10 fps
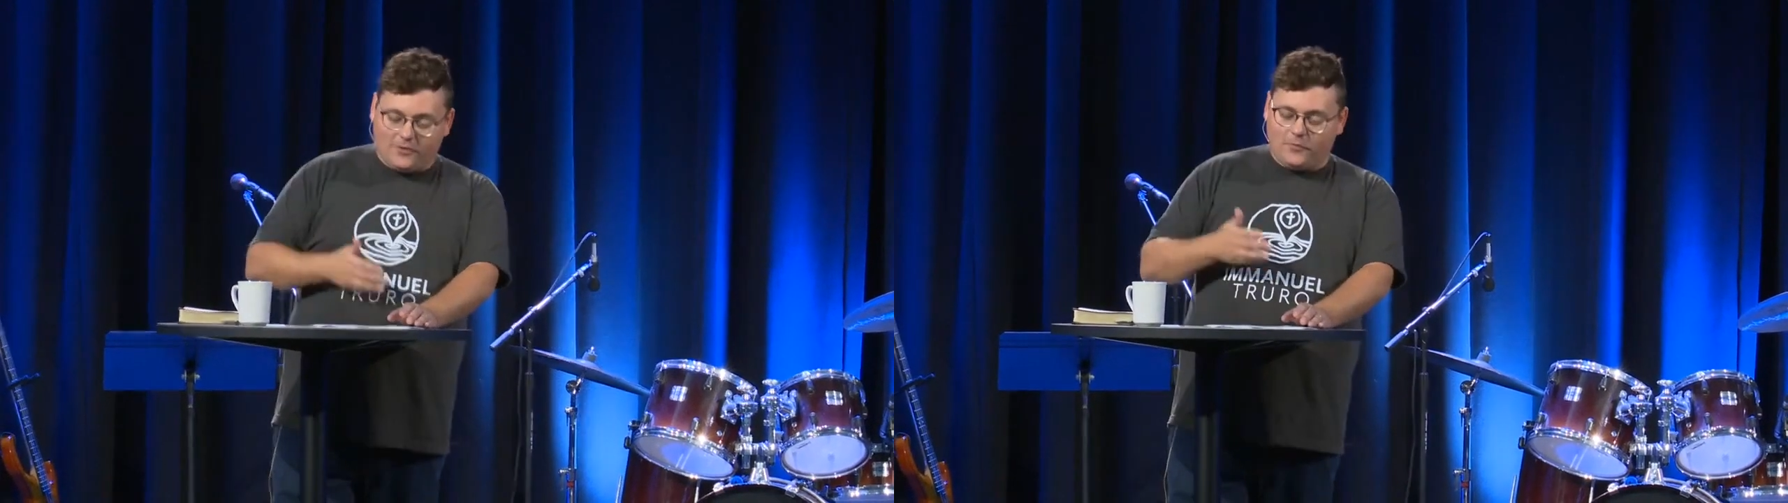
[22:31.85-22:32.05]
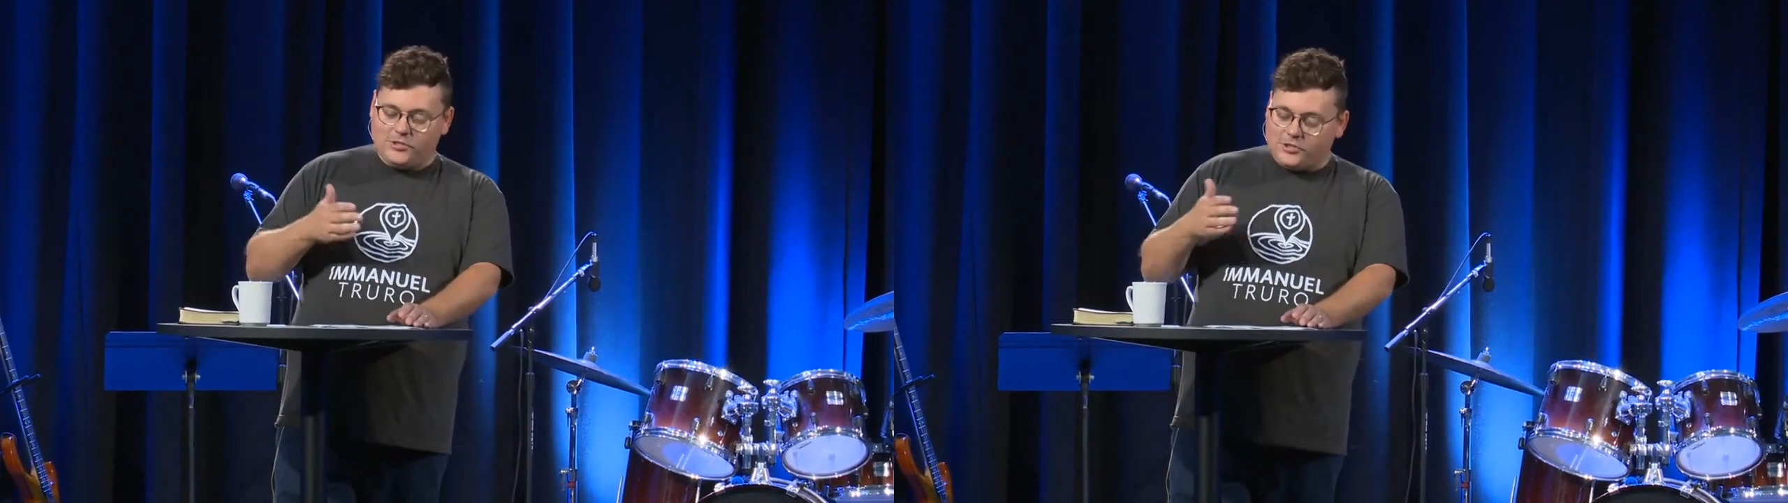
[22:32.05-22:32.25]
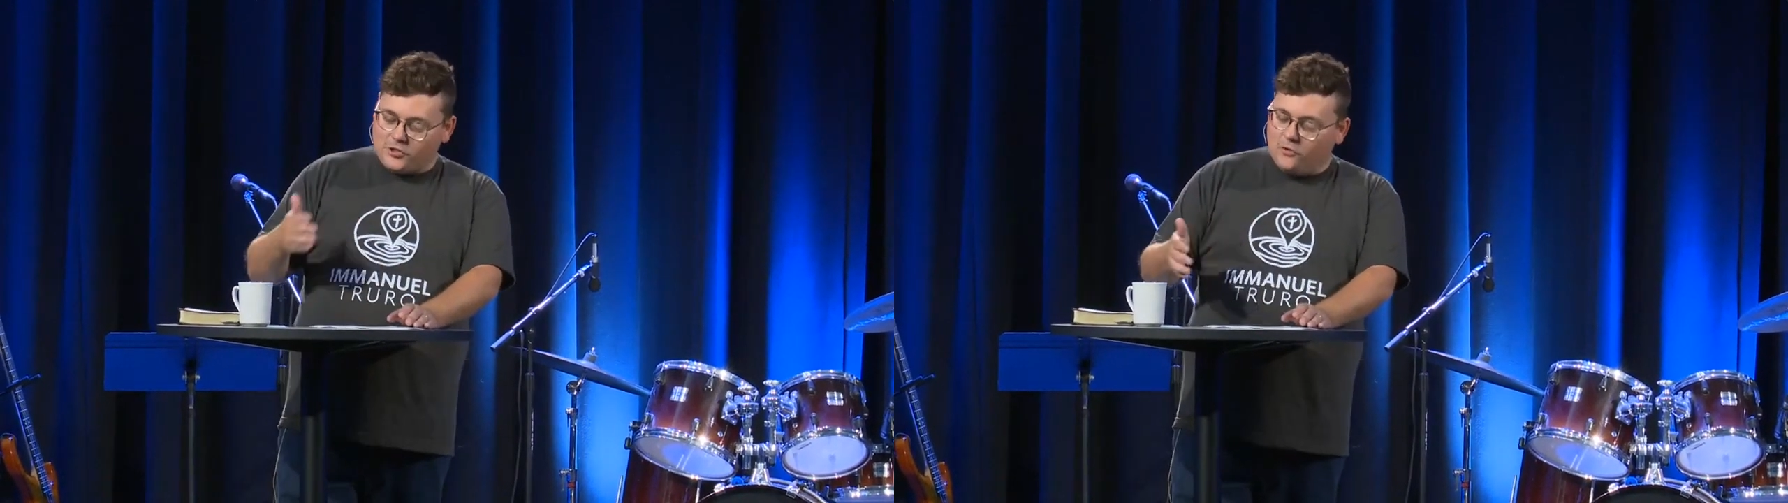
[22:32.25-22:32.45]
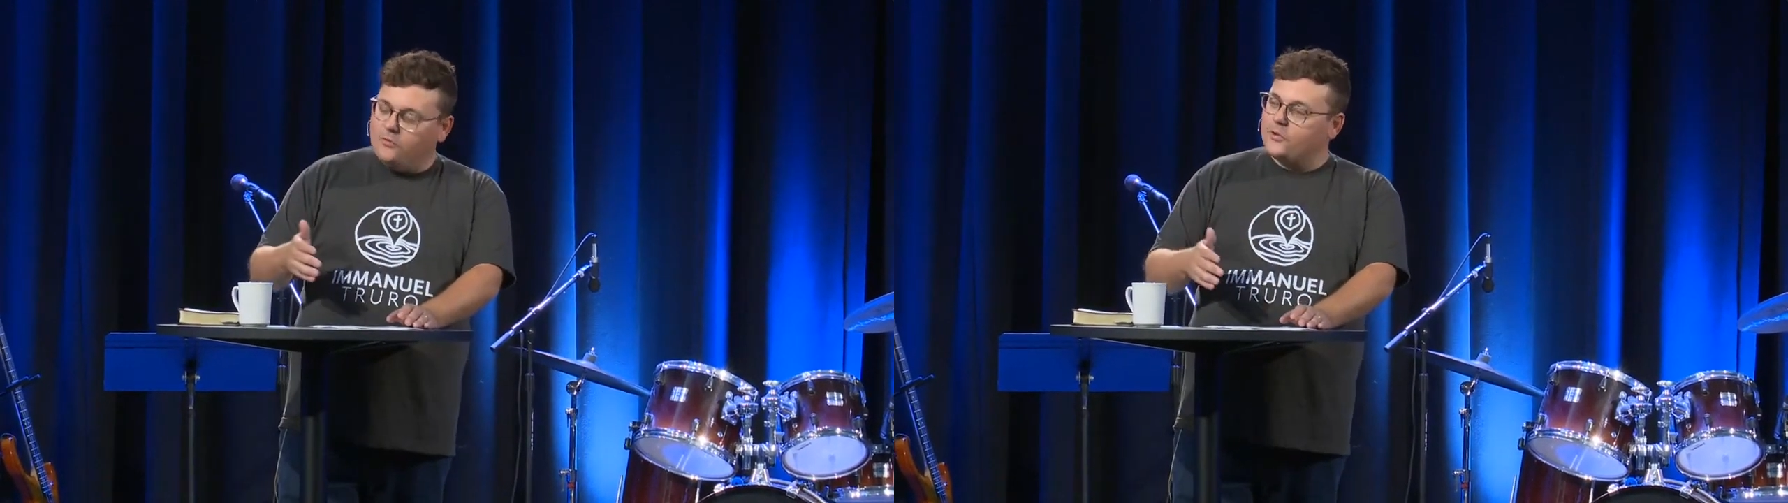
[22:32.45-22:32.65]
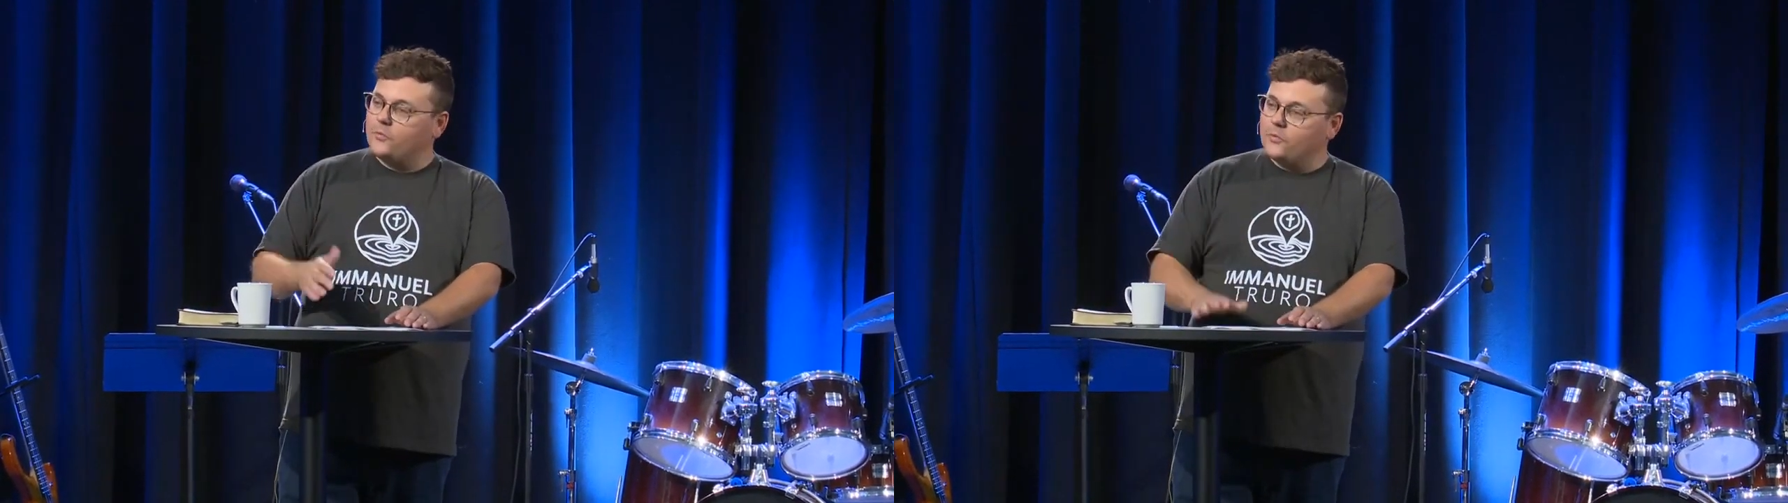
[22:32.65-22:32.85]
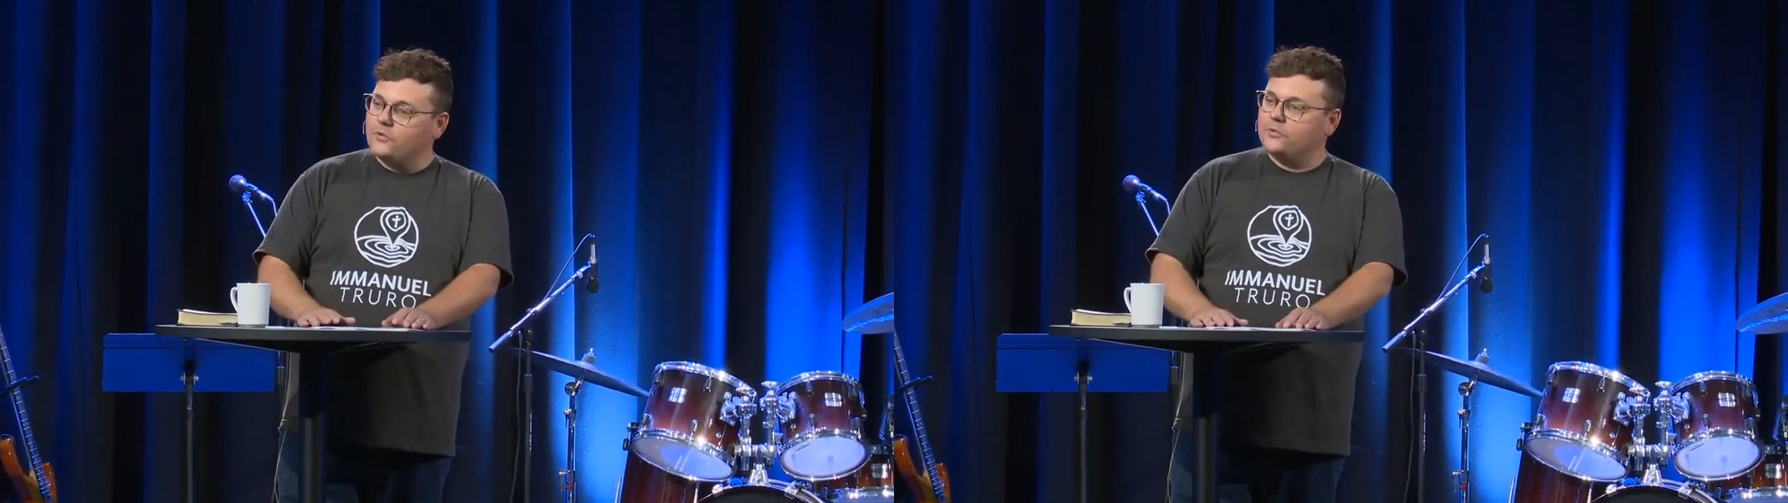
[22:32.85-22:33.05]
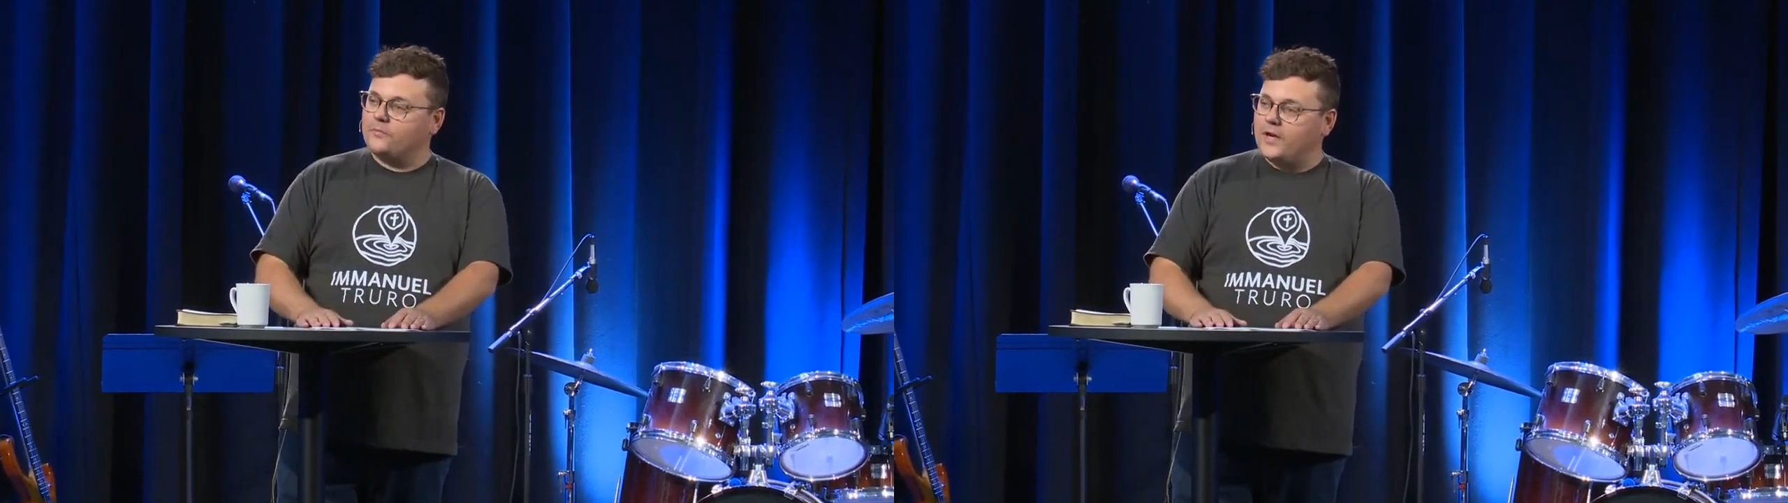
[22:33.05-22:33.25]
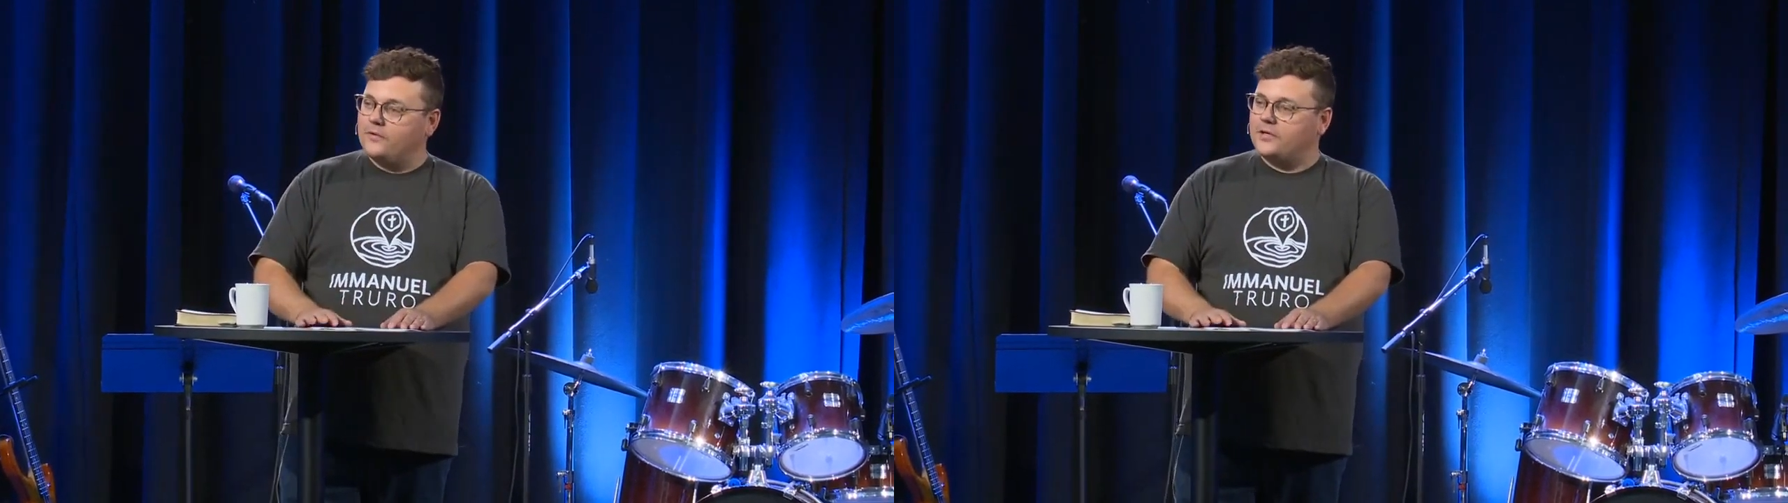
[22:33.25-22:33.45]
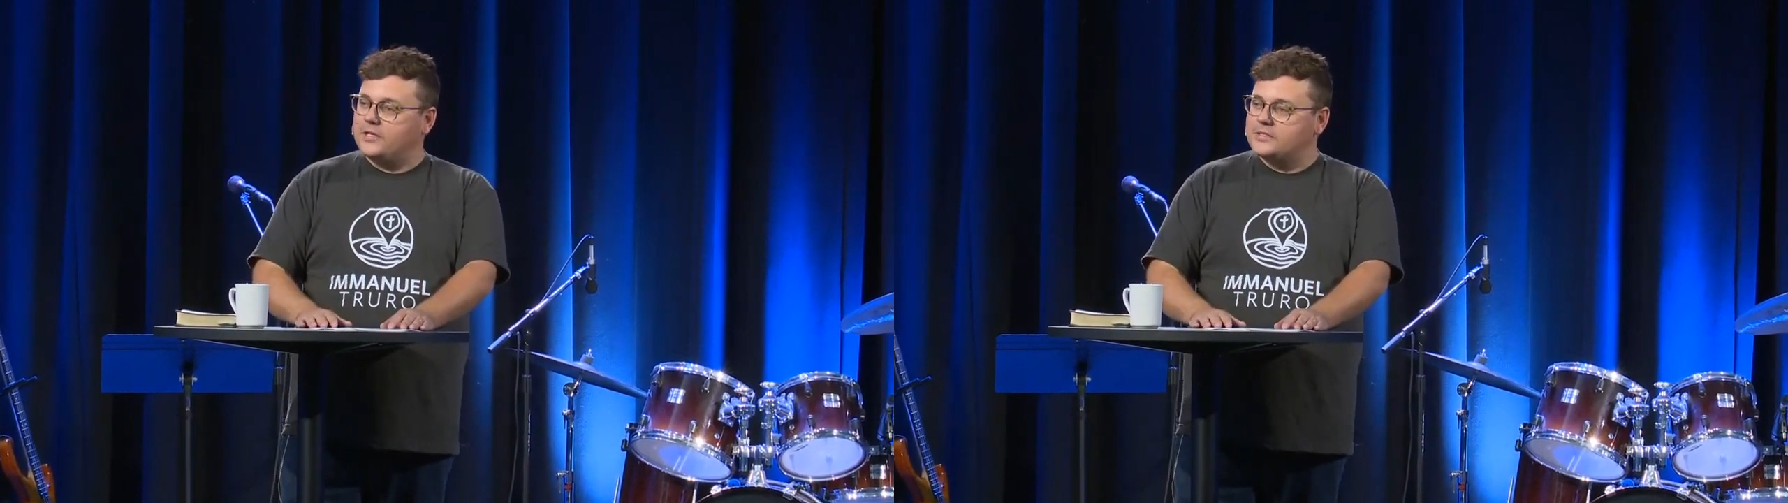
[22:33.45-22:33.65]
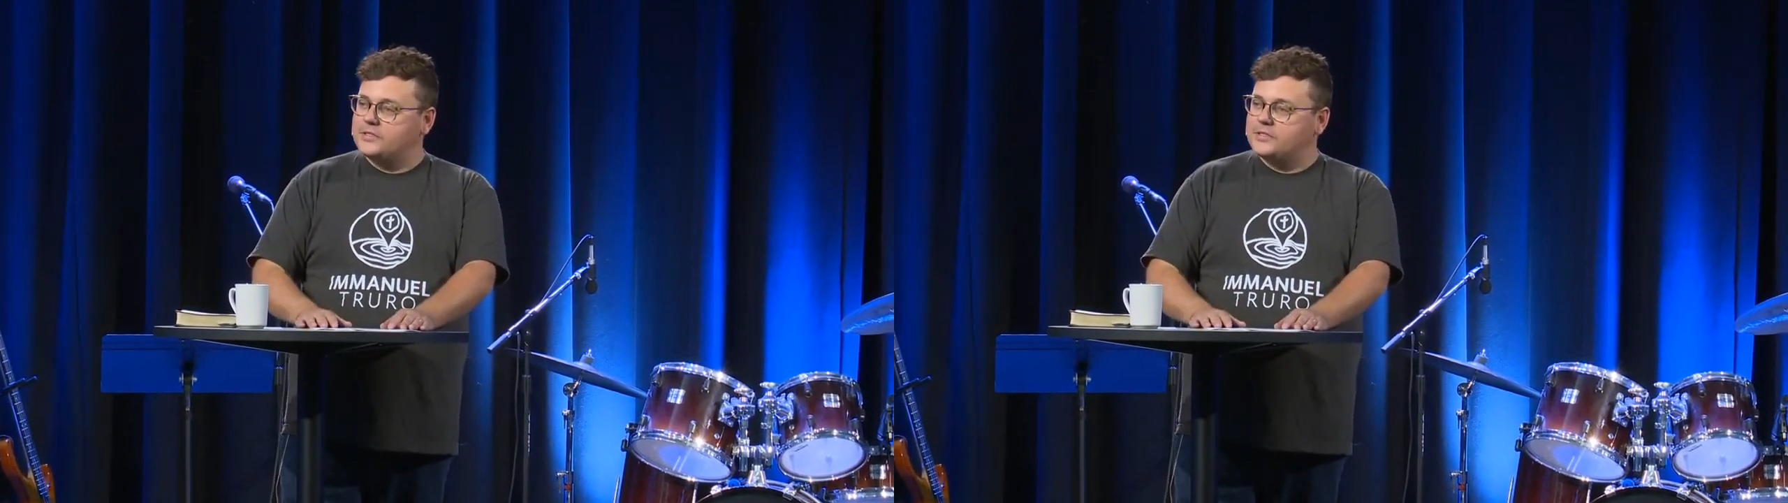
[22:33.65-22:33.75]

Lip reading: that we show to the world around us